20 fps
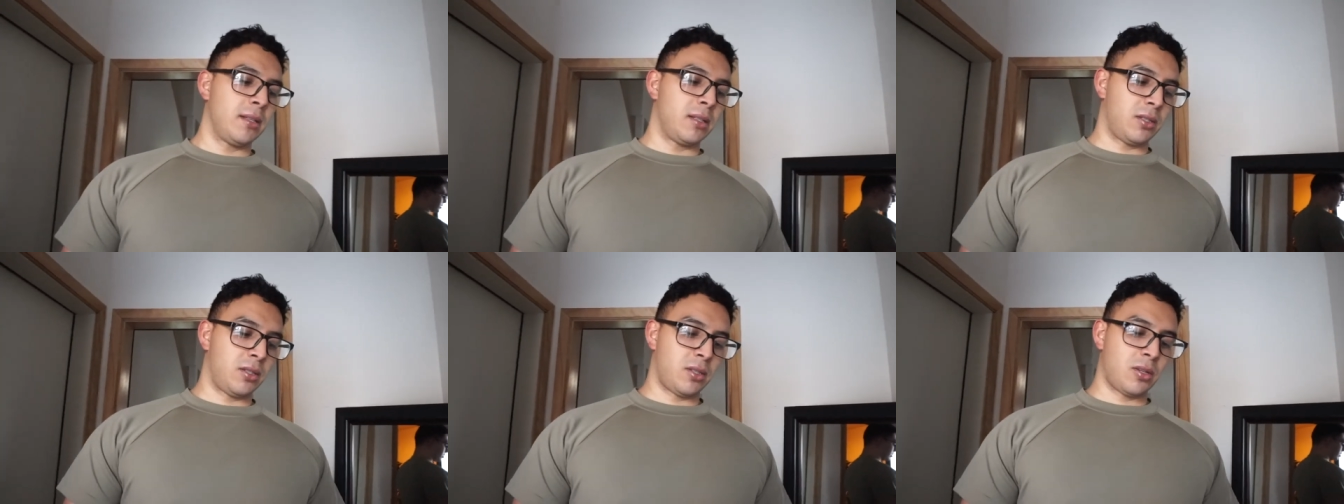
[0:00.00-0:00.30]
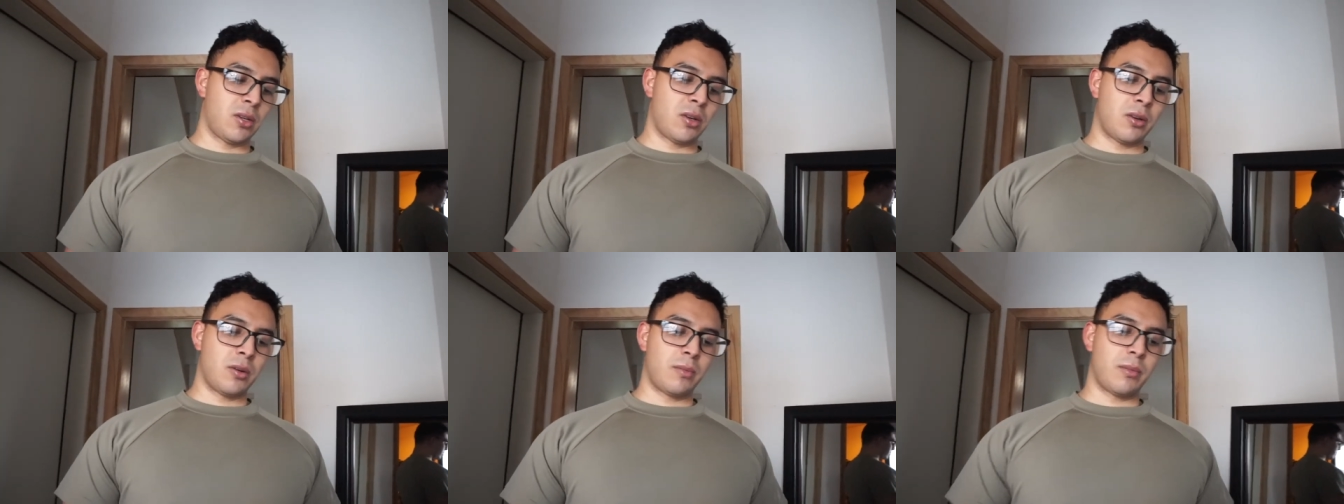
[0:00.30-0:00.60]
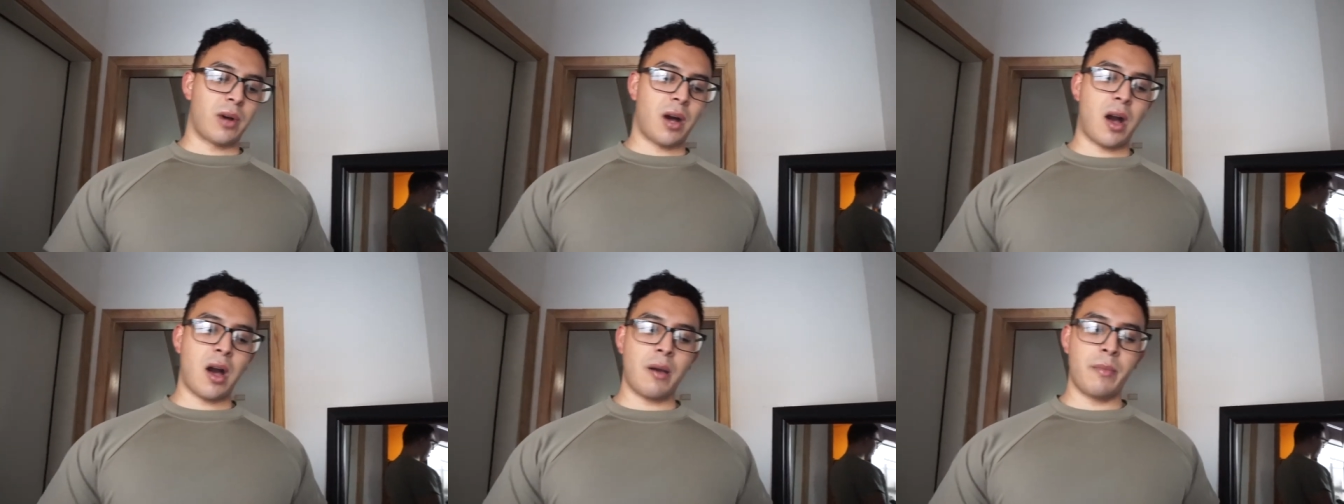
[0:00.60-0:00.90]
So
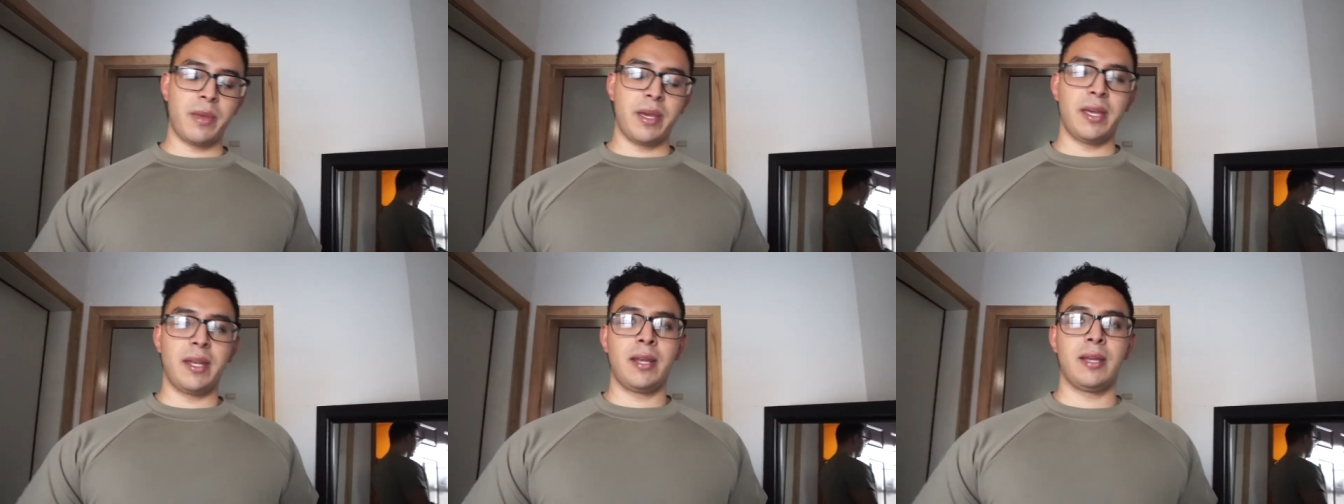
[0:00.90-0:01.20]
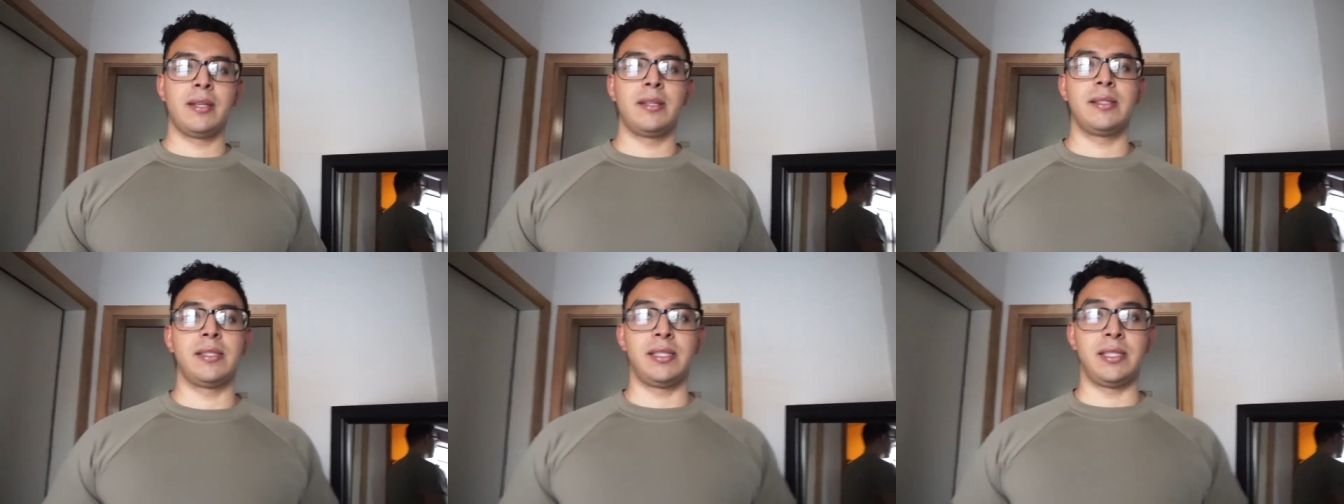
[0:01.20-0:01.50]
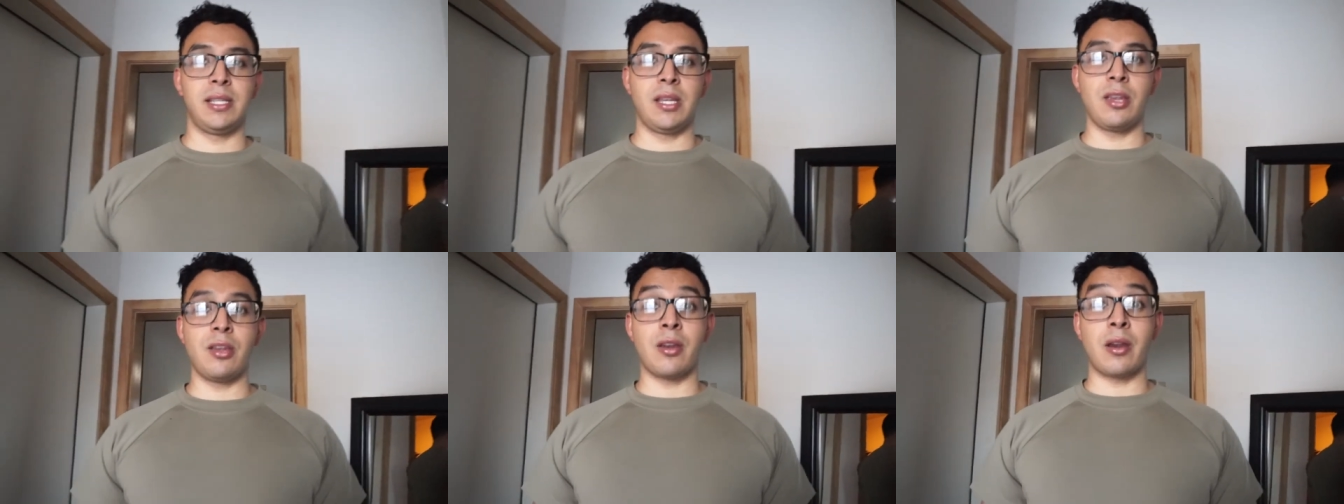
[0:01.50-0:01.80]
Muhammad,
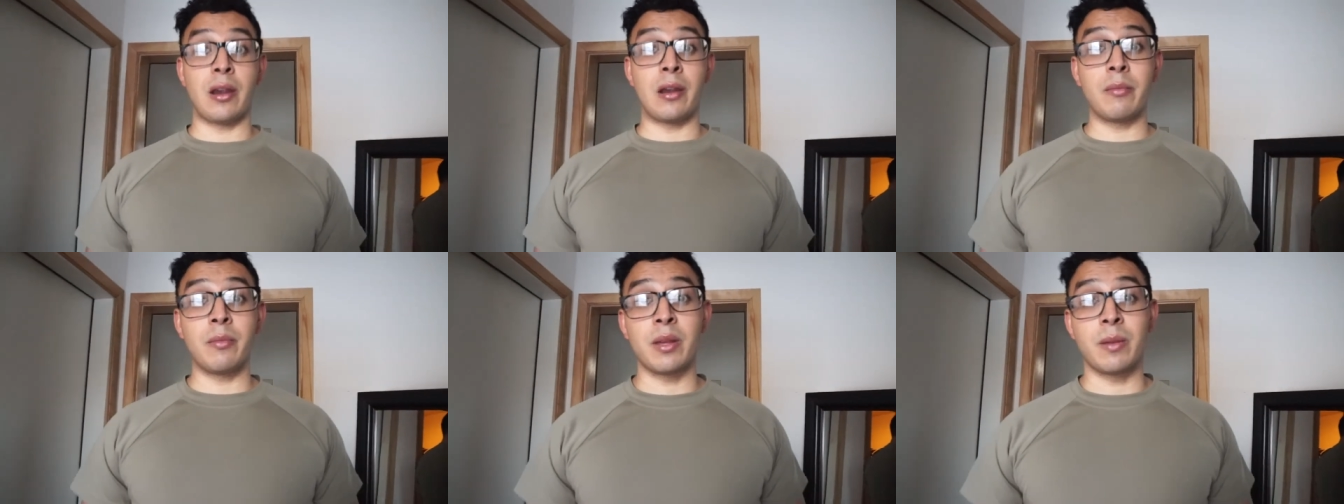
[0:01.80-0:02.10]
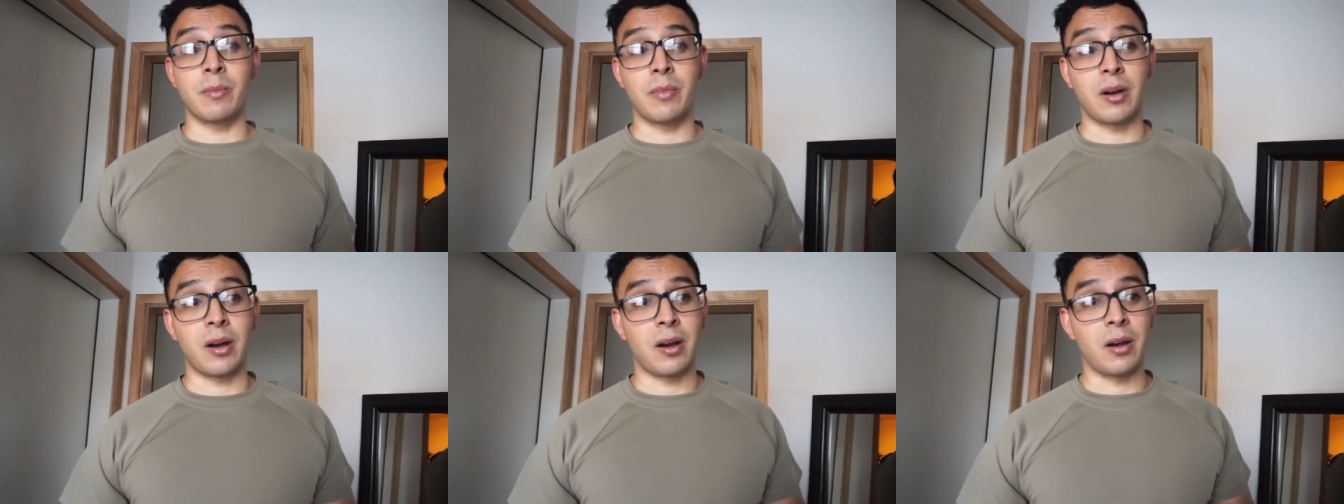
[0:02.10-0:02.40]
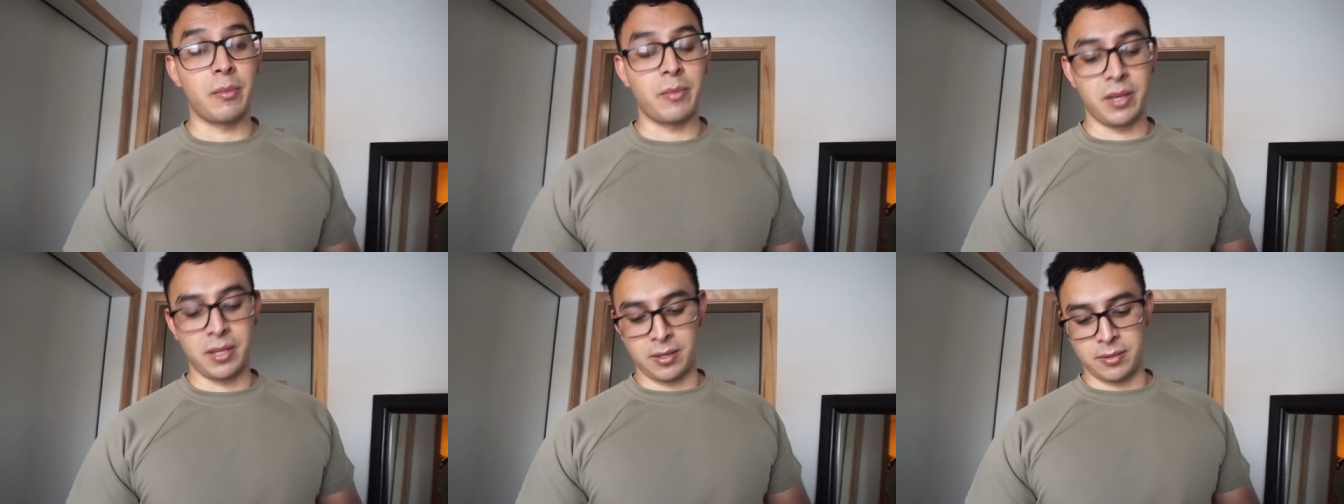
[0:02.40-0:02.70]
senior airman
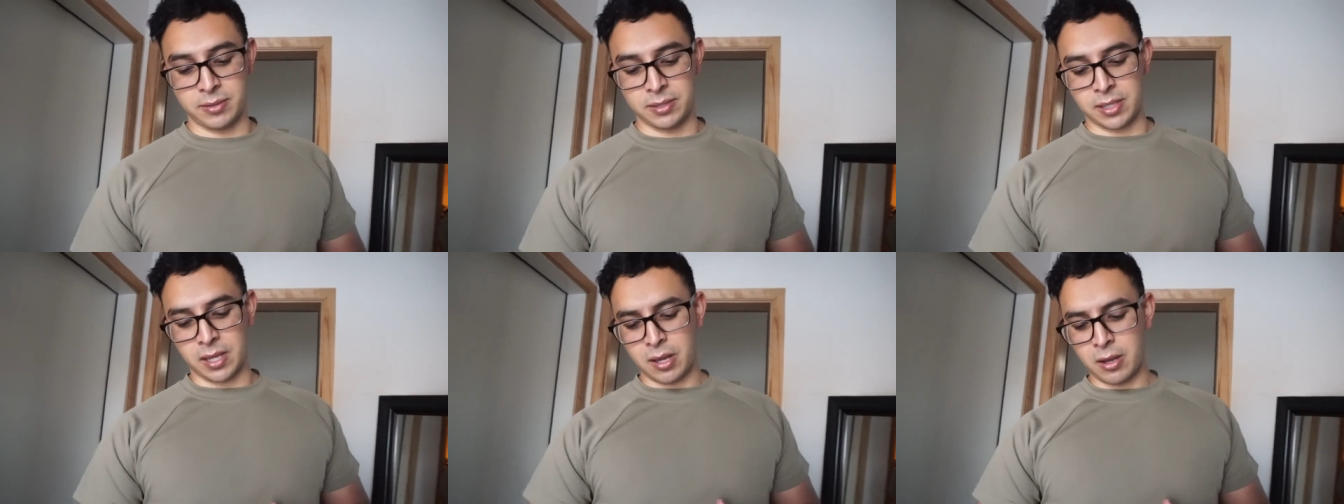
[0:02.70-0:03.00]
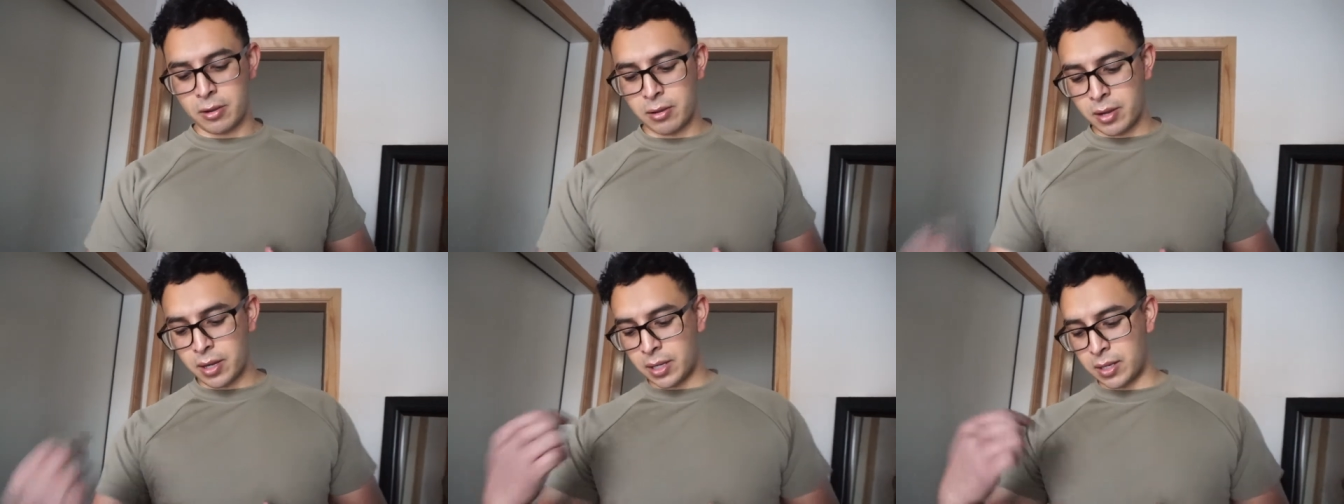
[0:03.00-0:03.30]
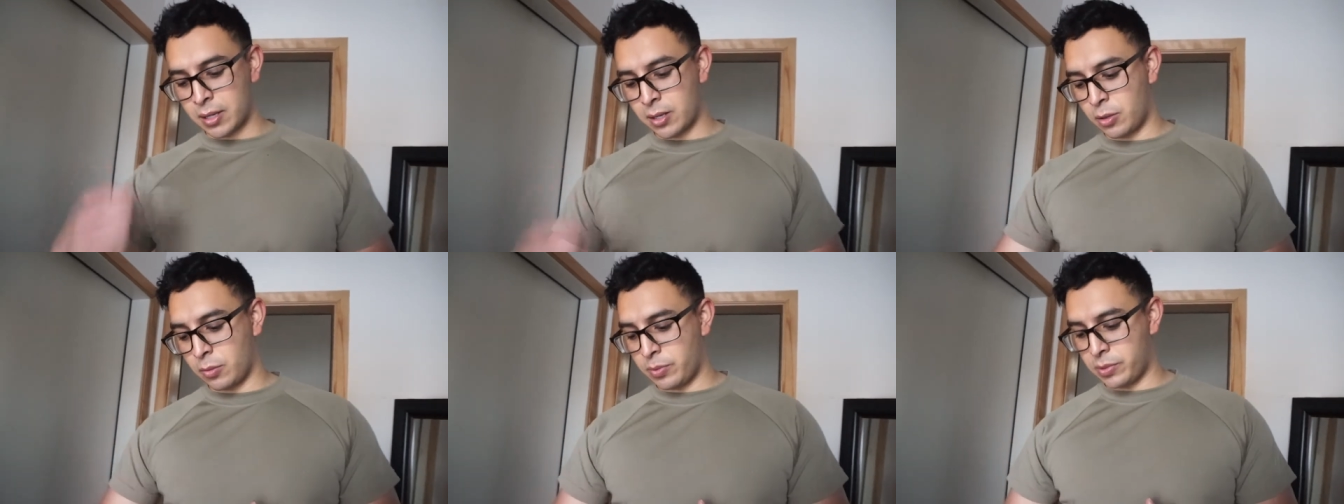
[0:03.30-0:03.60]
Muhammad was like, oh, I
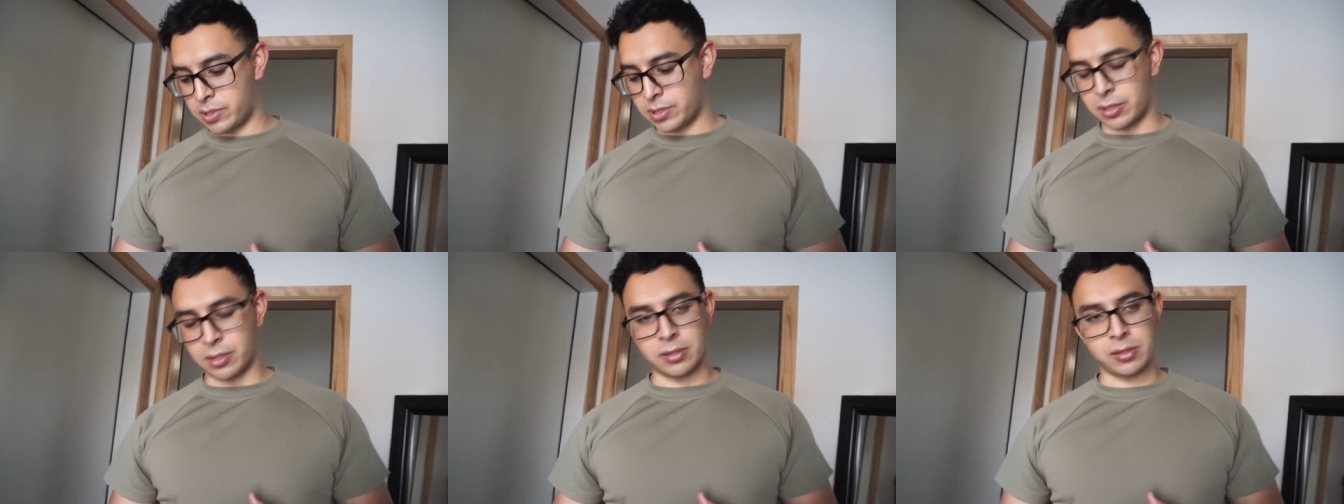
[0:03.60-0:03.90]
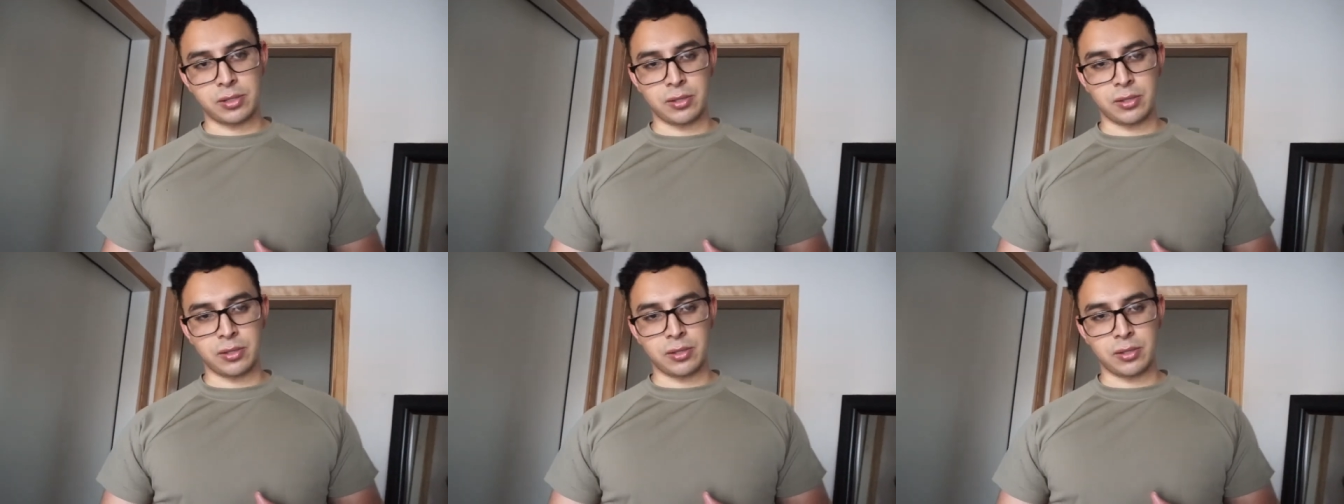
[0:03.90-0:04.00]
can help you, sir.